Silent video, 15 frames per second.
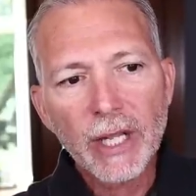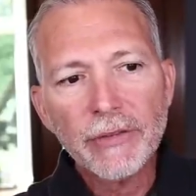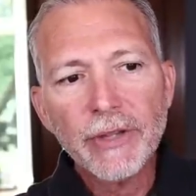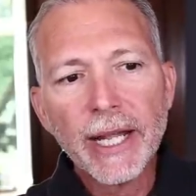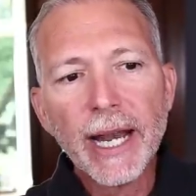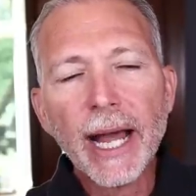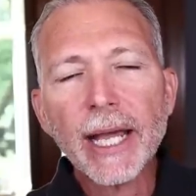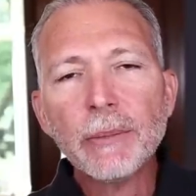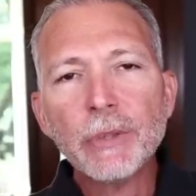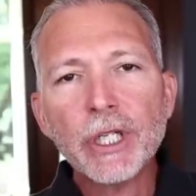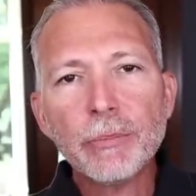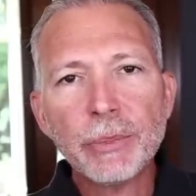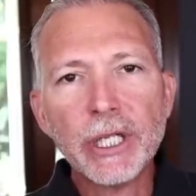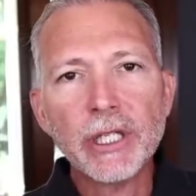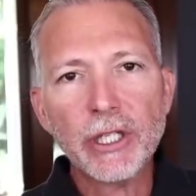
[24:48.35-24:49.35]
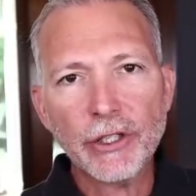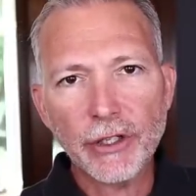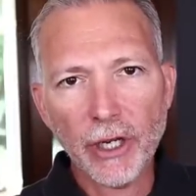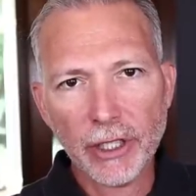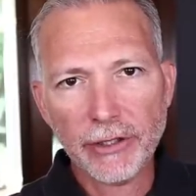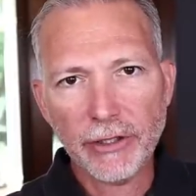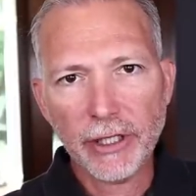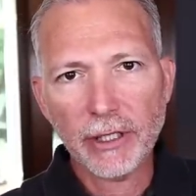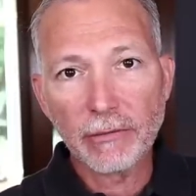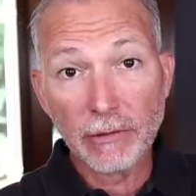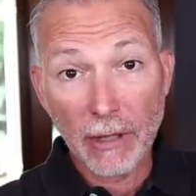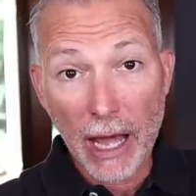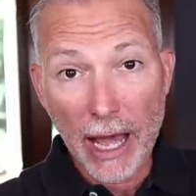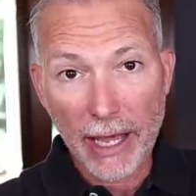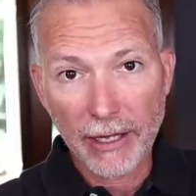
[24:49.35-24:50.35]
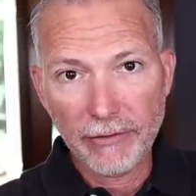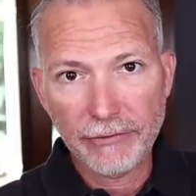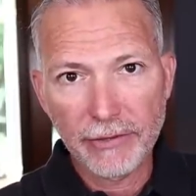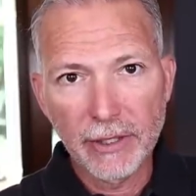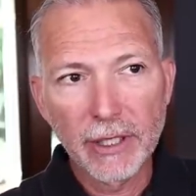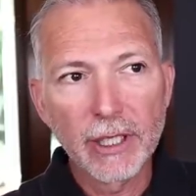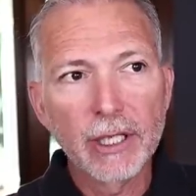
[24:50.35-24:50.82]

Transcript: that I'm going to be conducting live